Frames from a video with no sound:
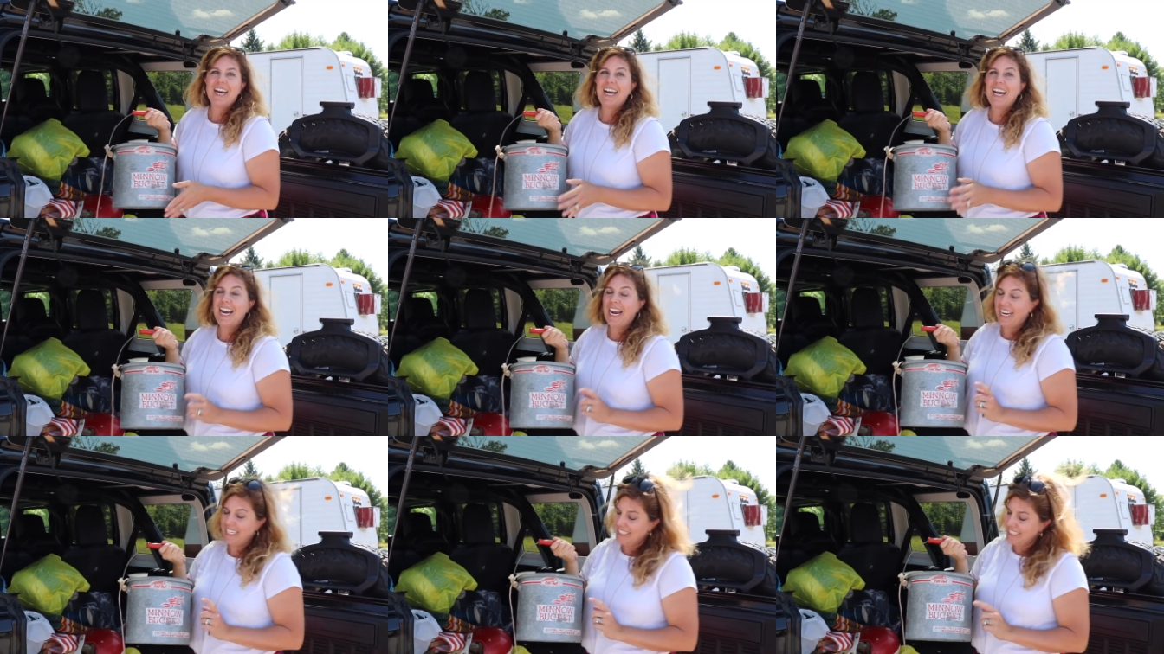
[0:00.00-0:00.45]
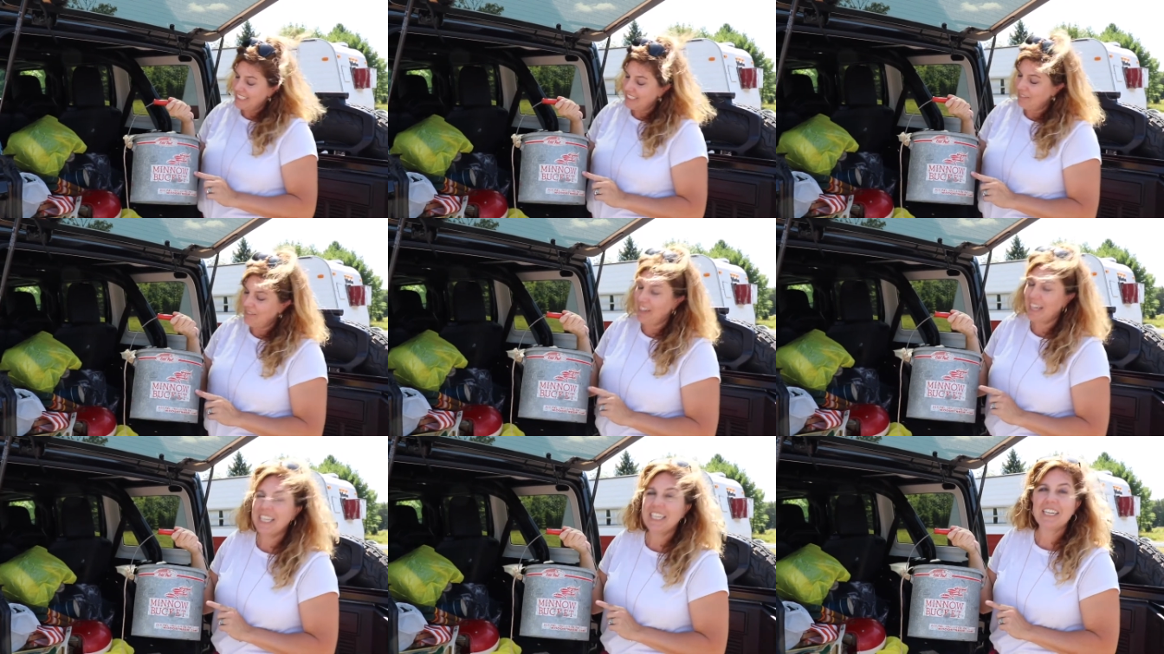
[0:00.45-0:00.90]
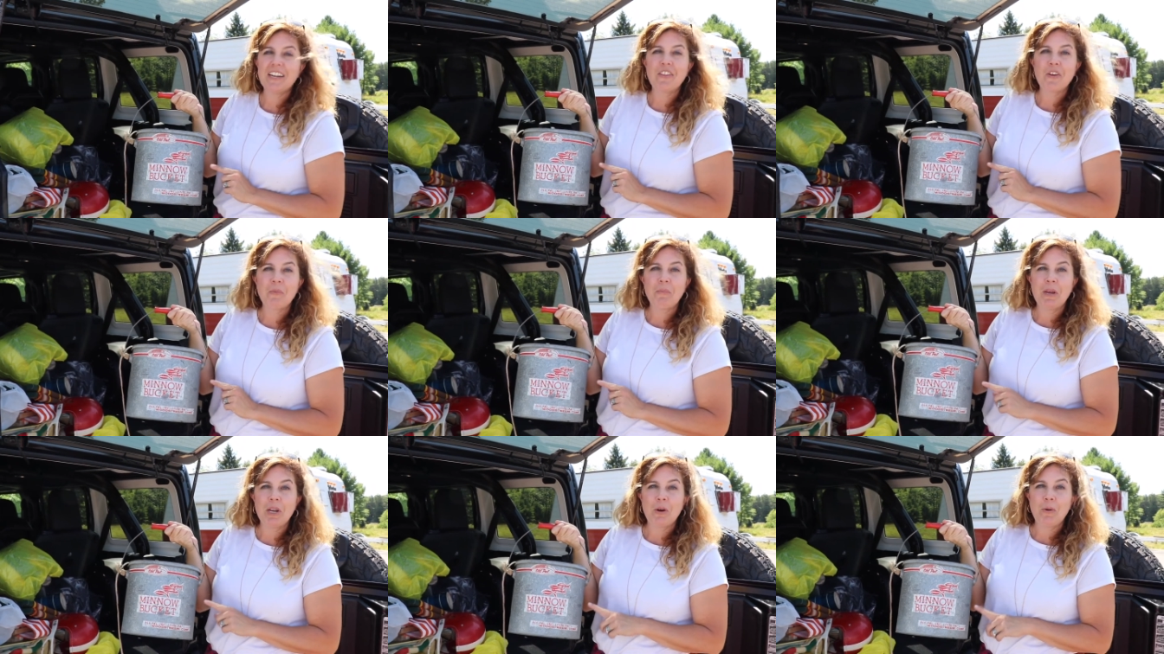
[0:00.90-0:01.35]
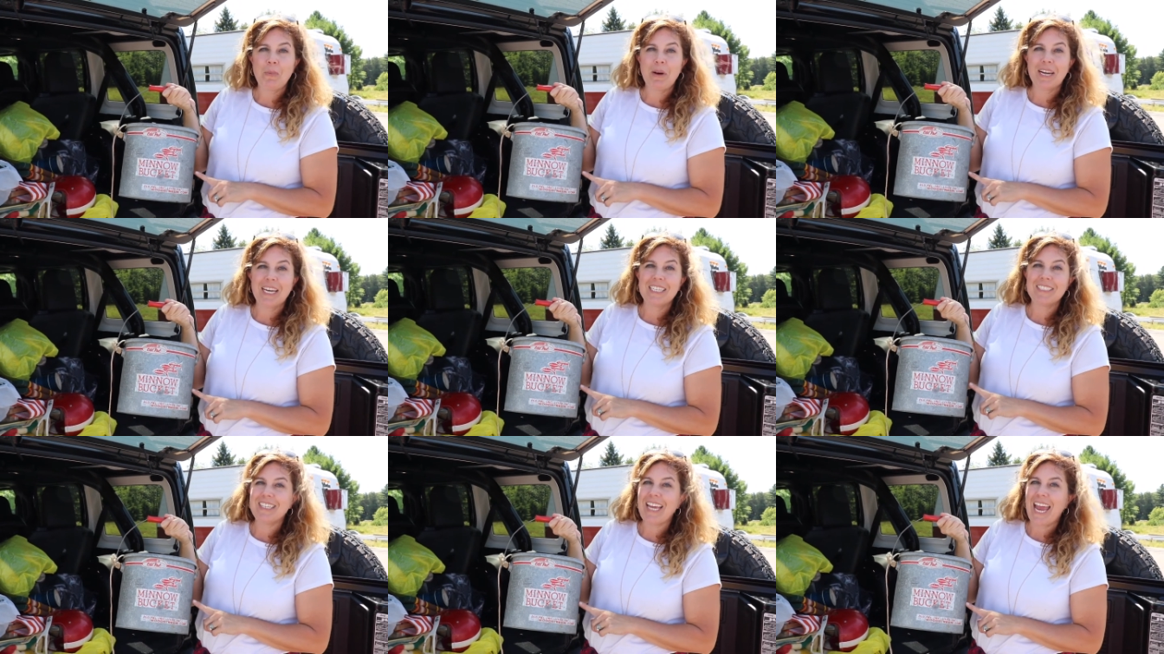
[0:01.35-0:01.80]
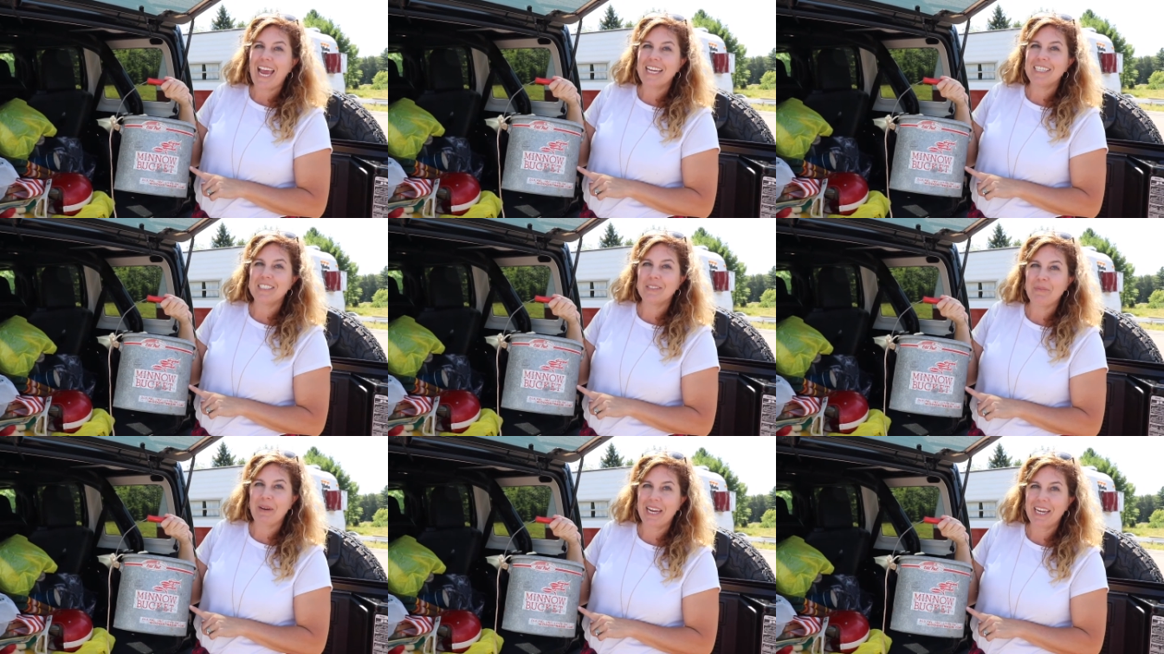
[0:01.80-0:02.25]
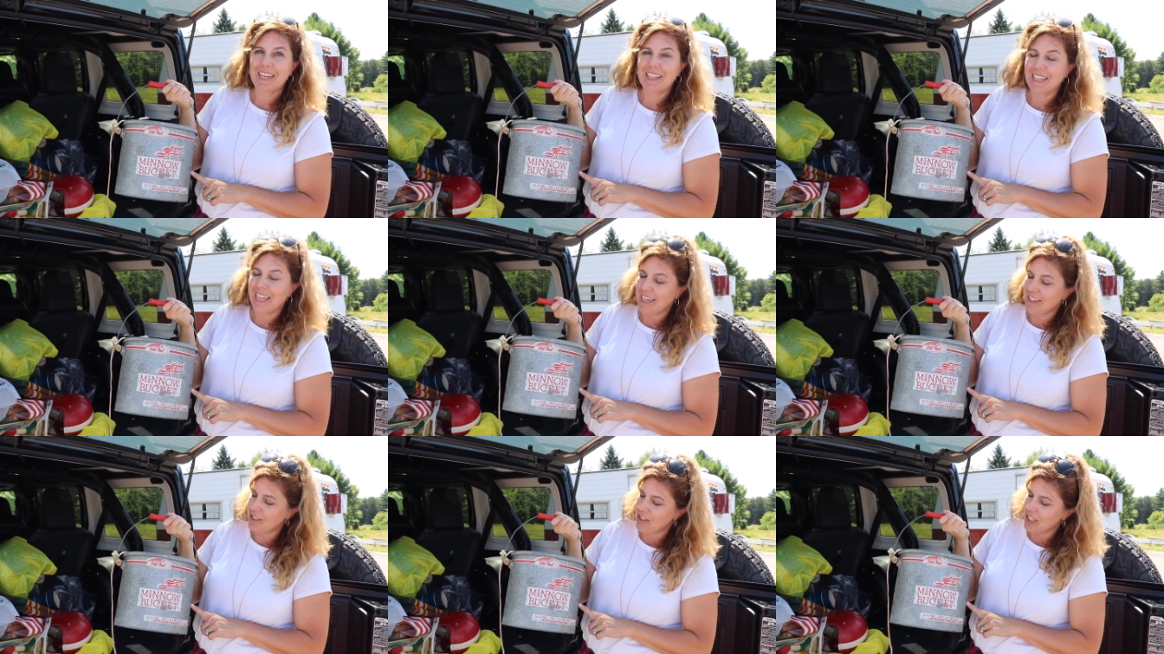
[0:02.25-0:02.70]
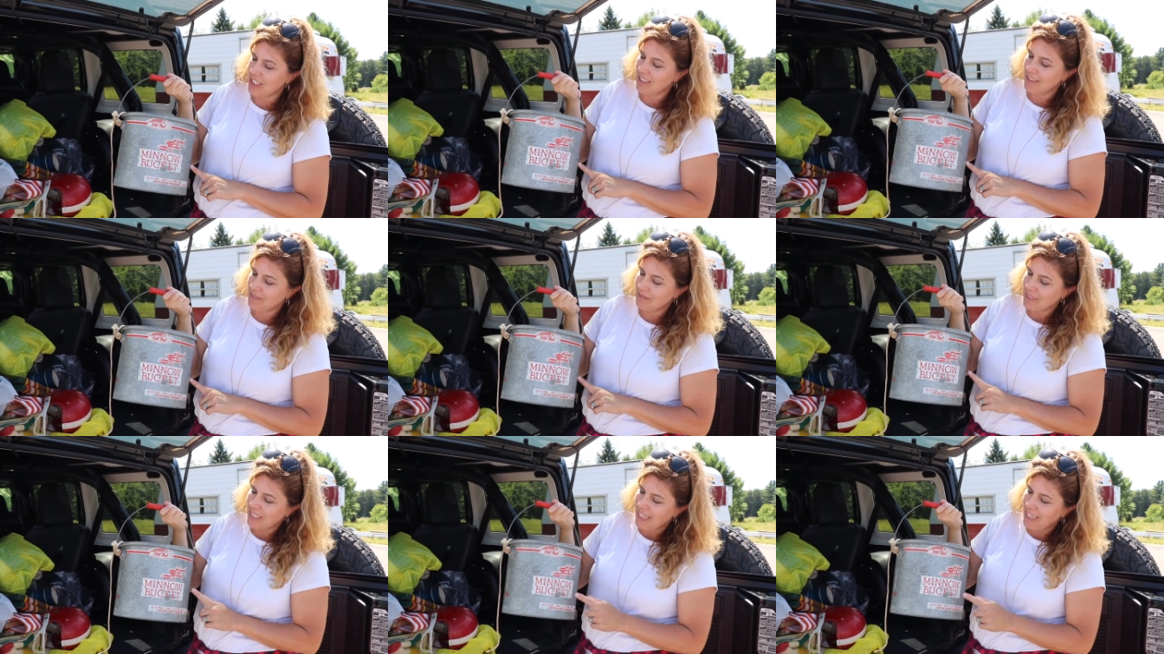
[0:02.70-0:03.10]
I did find another minnow bucket to add to my collection.